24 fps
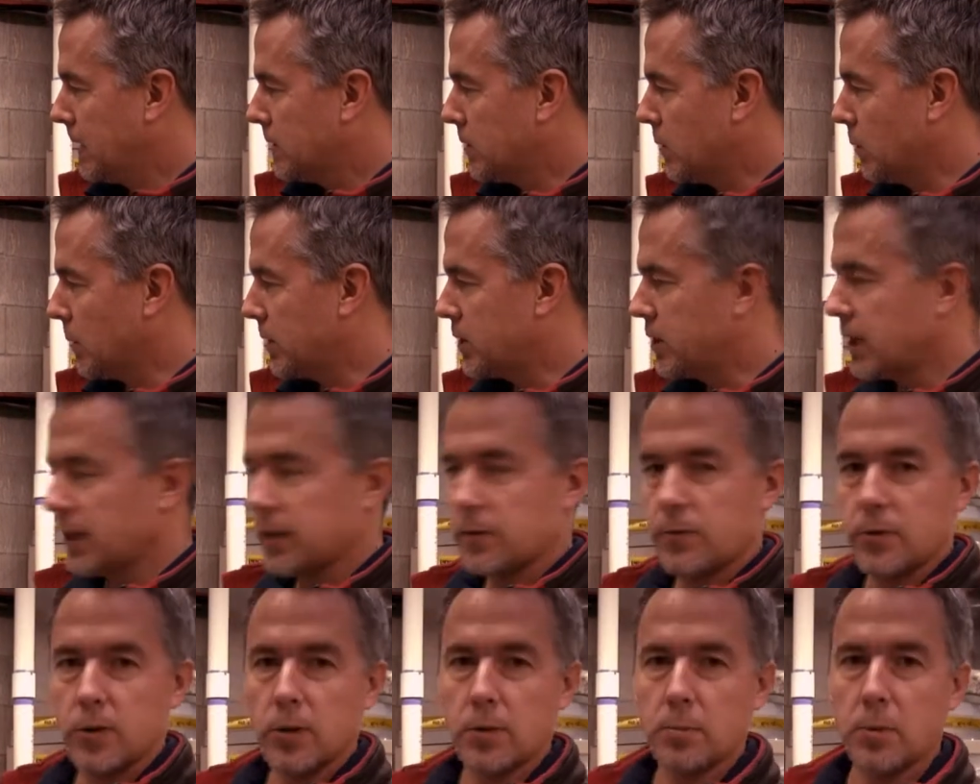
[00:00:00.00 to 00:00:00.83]
So we check
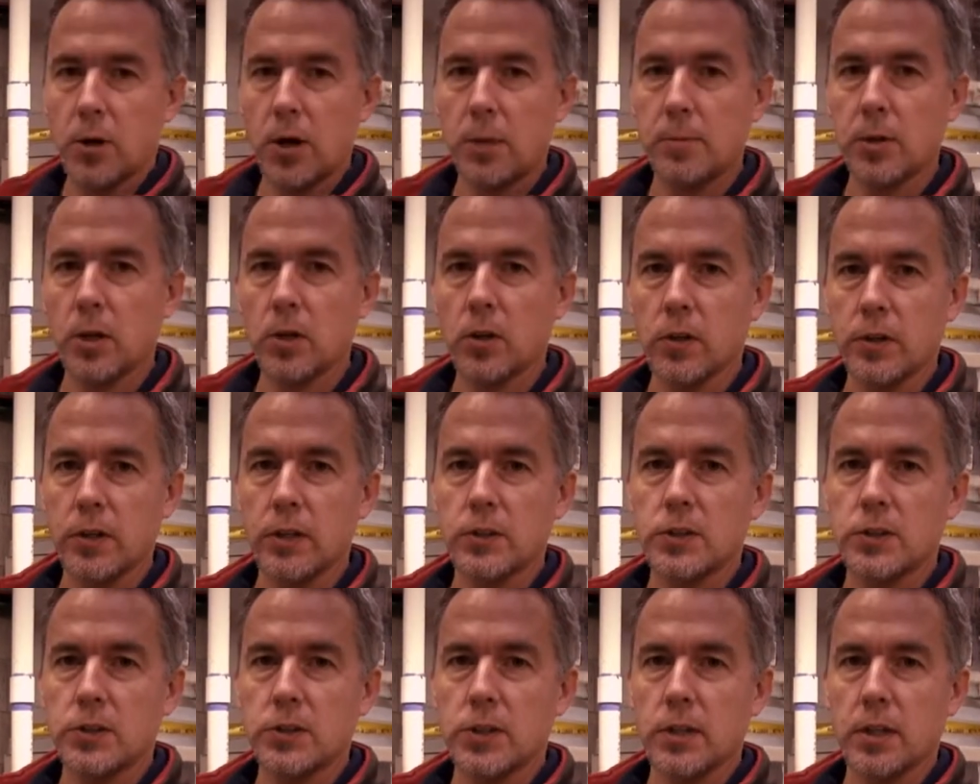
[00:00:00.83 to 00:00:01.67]
for proper
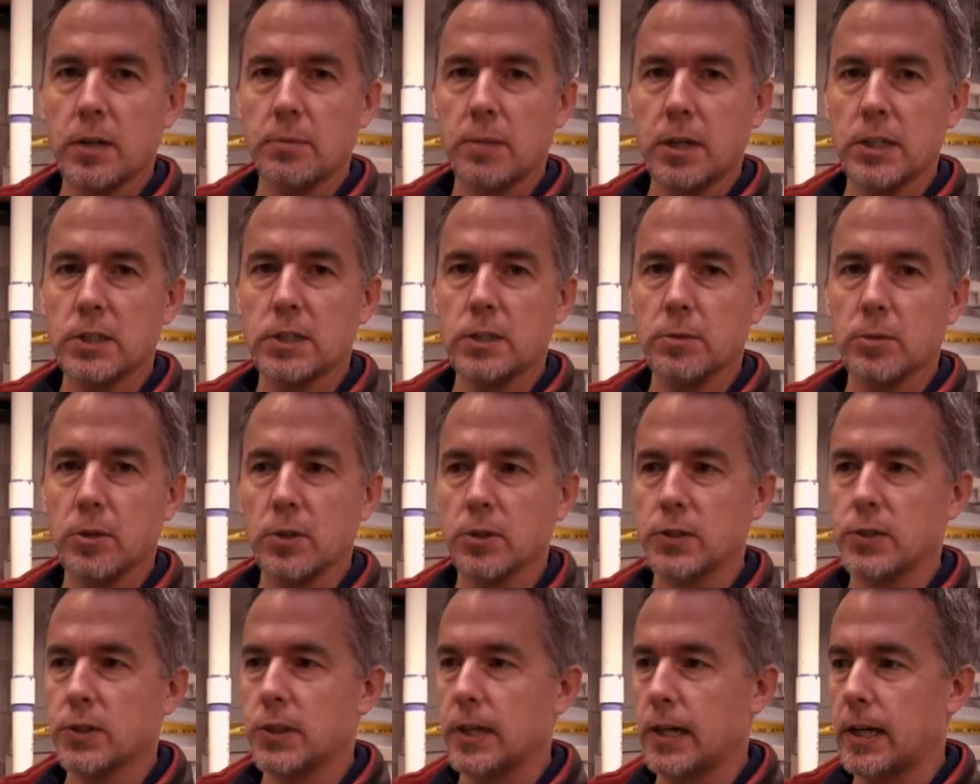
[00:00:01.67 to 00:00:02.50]
clearances to
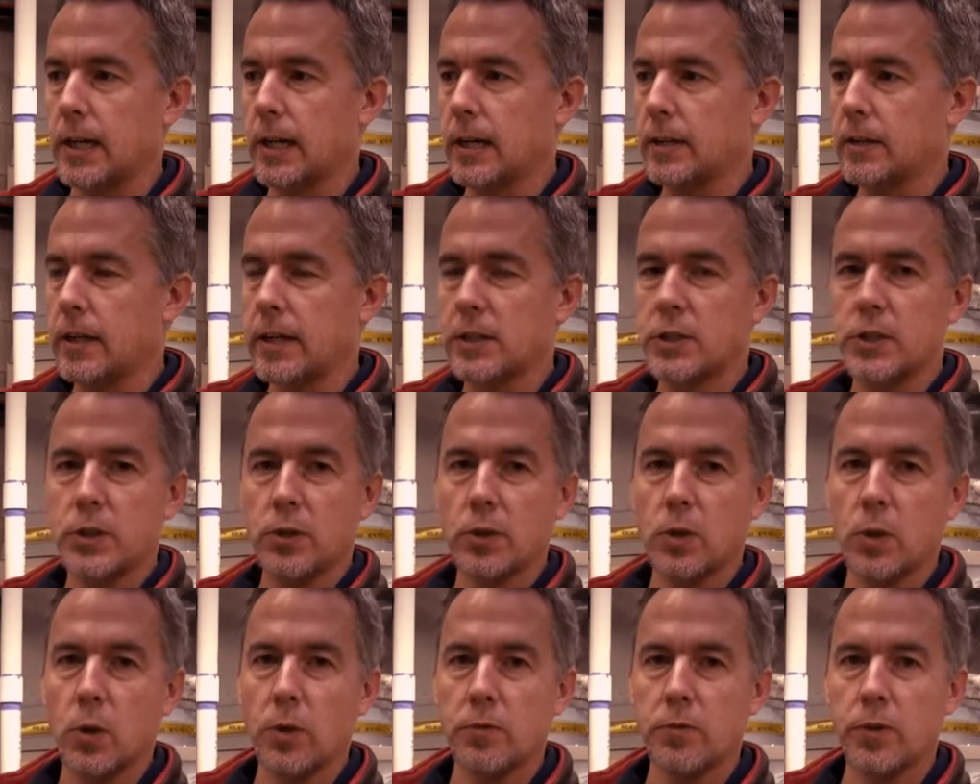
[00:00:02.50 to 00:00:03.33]
combustibles and let you
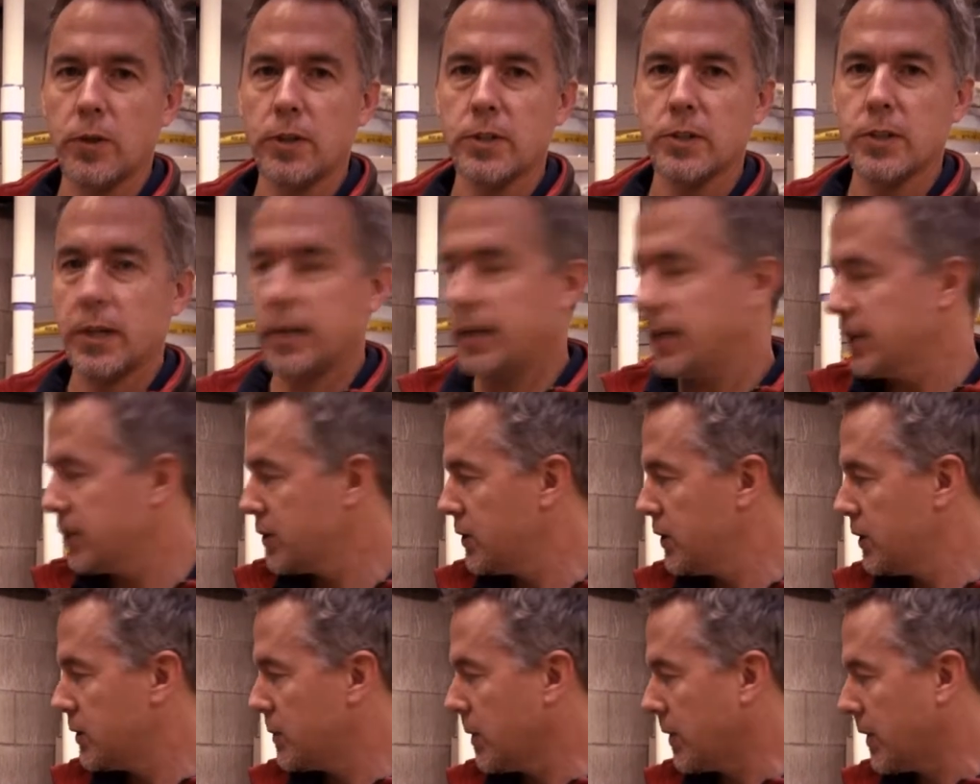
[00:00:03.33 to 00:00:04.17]
know if there is any
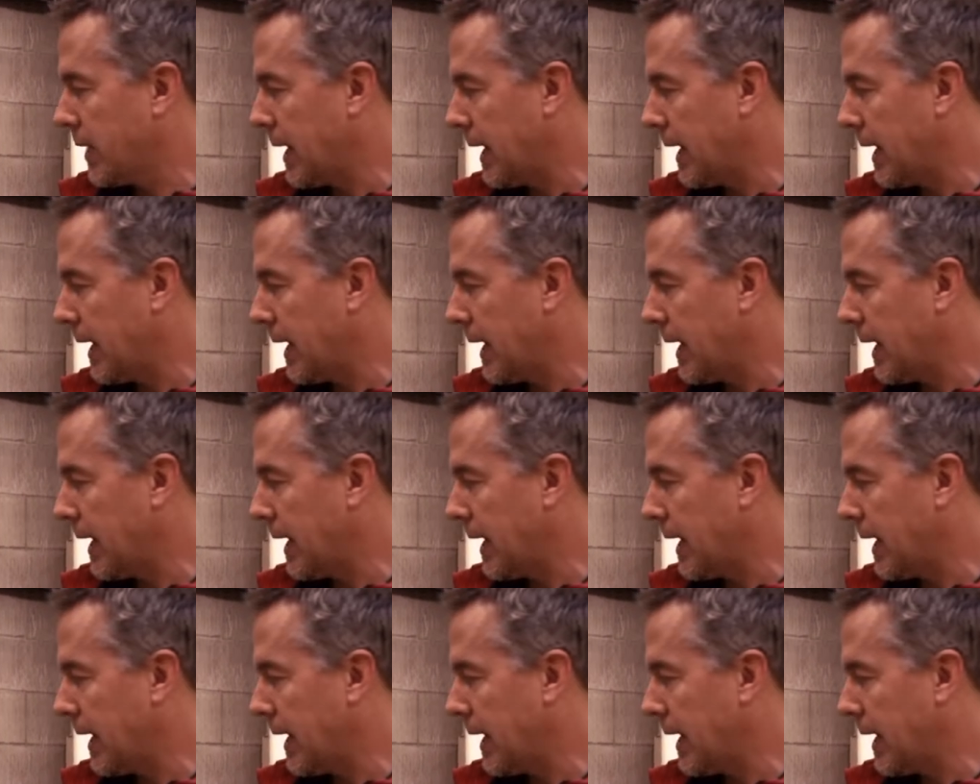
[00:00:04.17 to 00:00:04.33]
issues with